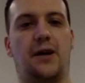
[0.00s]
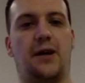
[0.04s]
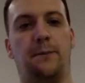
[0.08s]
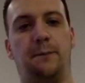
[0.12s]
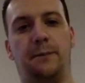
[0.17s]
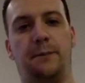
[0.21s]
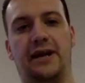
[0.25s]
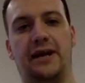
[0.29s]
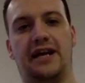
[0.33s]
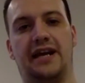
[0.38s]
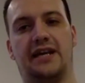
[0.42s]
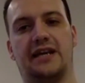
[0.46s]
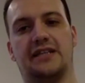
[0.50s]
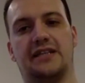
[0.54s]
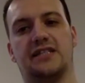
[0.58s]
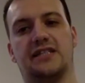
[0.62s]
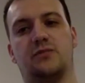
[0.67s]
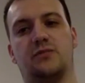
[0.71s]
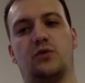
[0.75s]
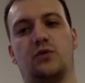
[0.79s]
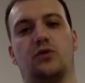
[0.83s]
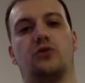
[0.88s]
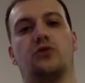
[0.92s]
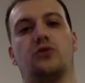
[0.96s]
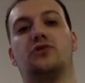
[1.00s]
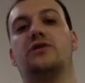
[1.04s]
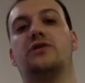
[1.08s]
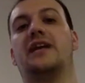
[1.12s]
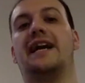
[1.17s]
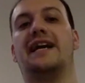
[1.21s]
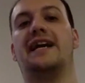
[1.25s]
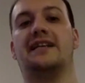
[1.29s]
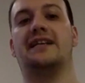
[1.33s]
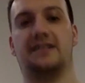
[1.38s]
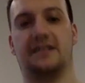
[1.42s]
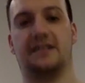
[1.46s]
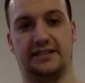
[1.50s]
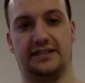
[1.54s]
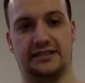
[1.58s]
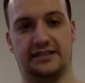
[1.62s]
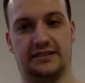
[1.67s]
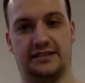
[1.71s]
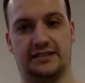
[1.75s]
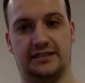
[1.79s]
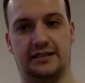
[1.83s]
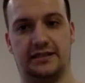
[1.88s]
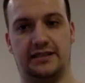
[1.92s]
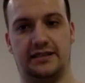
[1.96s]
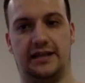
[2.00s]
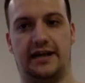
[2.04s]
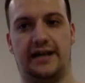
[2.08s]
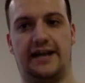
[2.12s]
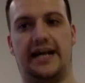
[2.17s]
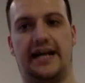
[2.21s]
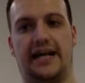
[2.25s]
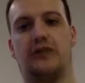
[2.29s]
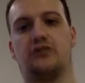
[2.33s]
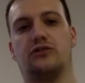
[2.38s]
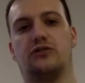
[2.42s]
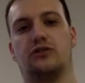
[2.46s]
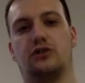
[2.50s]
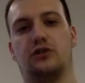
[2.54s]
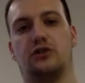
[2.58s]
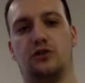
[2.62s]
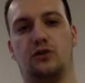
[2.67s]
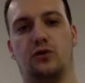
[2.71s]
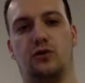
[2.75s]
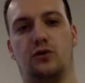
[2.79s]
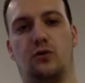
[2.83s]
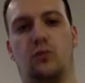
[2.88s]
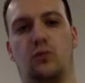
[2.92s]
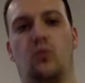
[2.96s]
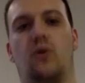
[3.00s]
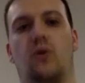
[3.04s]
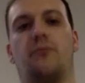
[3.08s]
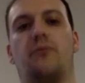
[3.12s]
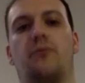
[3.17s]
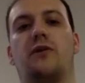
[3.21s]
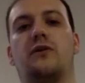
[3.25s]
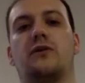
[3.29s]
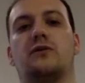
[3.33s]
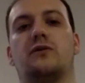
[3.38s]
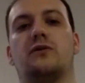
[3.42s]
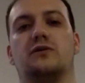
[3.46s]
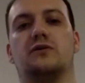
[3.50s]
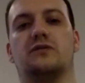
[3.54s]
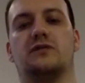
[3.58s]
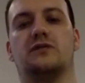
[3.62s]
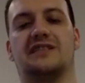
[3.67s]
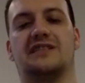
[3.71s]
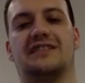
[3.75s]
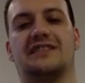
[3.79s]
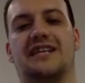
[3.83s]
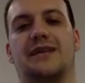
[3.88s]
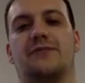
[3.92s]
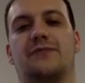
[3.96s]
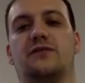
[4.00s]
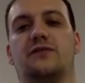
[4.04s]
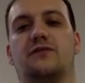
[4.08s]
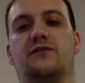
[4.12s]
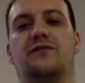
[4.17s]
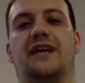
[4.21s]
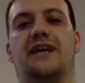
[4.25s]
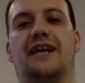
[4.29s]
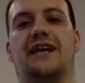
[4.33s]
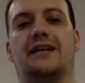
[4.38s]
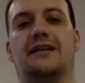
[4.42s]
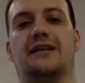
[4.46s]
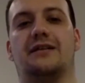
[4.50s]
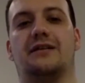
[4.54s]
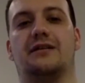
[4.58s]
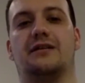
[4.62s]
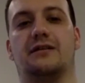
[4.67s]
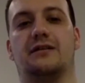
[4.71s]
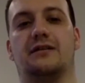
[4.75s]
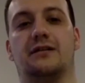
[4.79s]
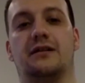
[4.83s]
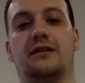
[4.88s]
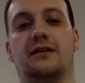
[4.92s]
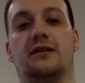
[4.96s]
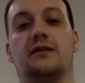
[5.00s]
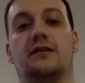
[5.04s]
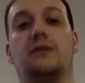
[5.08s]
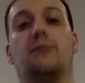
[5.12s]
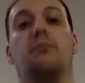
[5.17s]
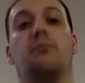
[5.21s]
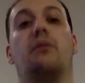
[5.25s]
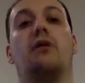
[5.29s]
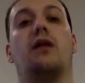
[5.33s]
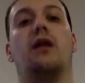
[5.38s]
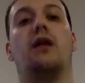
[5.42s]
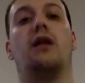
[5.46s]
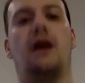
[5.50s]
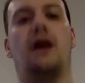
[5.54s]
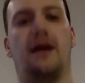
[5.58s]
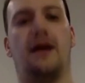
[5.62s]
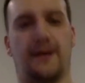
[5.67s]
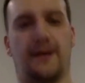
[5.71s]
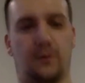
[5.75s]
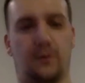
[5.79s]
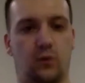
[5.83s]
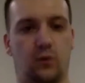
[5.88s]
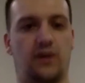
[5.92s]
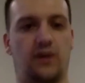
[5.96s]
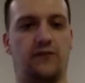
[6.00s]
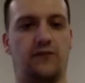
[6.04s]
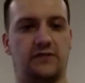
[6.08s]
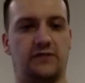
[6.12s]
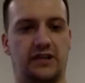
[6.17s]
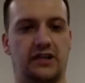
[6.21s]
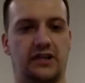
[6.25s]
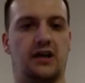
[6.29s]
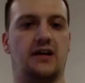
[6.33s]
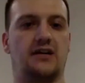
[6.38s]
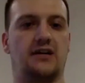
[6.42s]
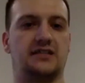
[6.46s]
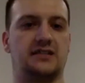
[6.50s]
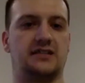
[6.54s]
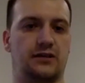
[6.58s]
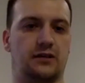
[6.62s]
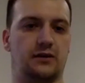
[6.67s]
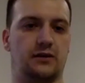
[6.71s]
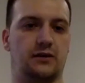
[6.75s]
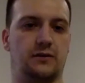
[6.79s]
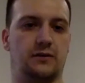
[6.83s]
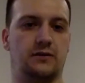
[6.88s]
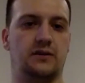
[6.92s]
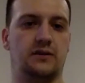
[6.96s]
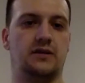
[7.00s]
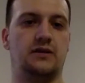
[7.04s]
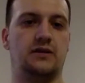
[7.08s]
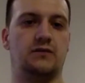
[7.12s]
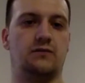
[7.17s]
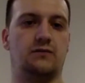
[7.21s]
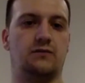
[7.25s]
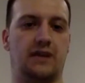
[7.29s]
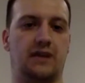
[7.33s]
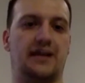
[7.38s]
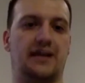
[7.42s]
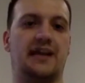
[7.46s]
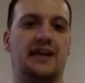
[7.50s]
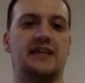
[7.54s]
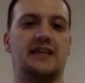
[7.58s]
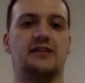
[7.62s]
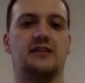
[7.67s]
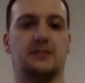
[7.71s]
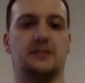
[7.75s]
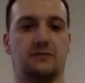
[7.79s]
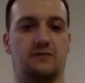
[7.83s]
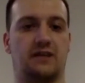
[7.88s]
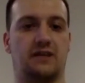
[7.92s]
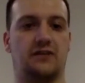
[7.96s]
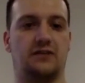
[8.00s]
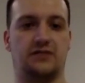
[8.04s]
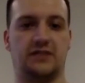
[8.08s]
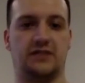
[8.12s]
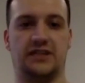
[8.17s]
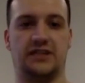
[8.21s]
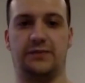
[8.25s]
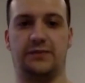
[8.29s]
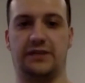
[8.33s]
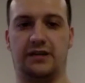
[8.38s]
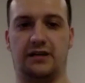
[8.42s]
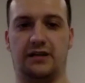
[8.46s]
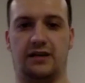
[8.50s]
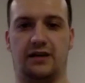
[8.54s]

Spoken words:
big and small your data is and how secure and what protocols and steps you've taken to comply with the ICO regulations around GDPR.